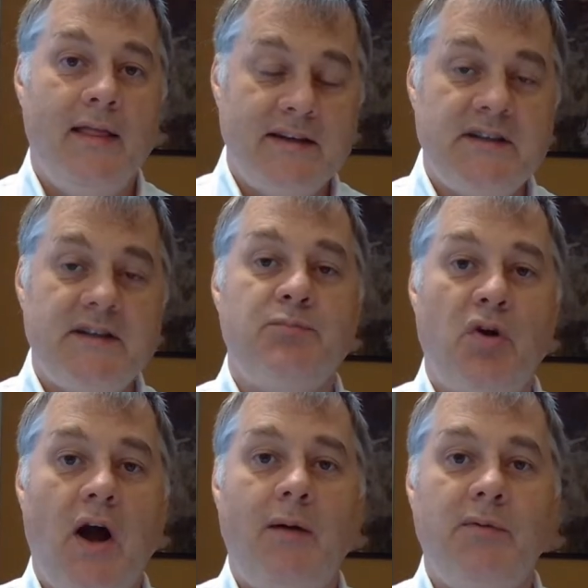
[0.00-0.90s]
This is
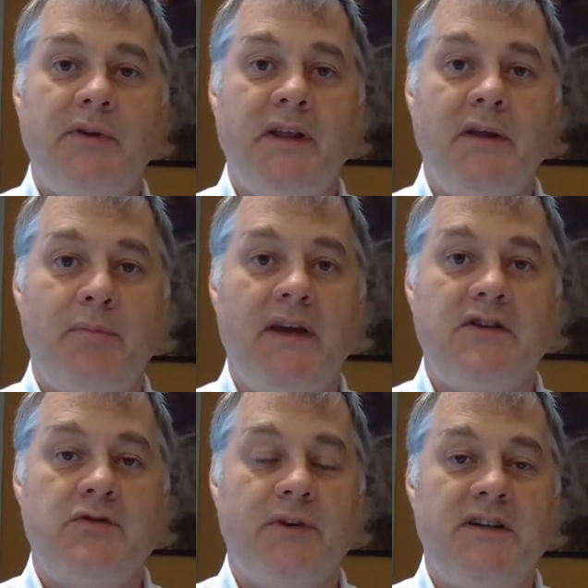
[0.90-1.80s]
probably the
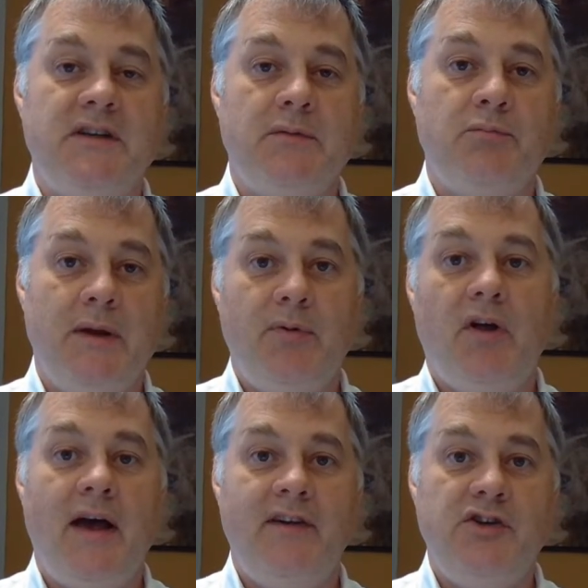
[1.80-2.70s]
biggest reason
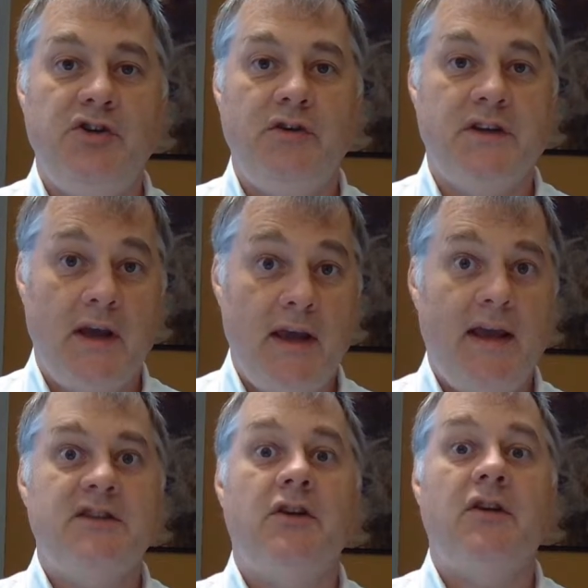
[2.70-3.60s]
people have issues.
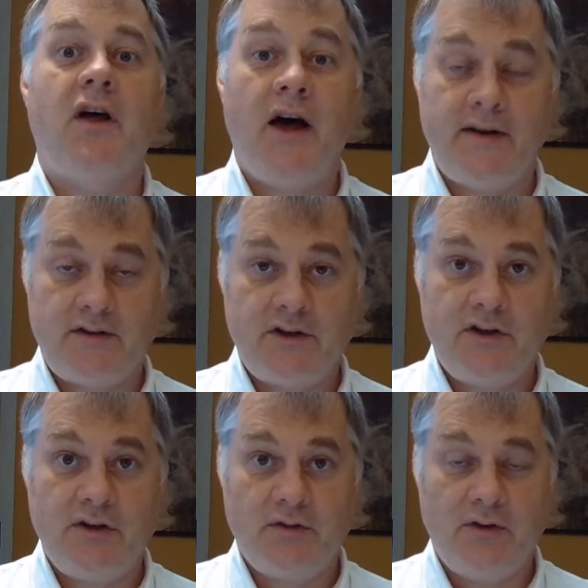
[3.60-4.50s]
It's a lot to
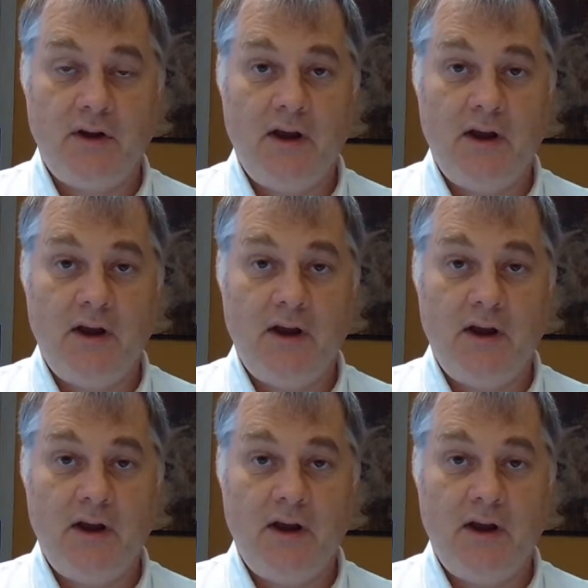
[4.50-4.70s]
do.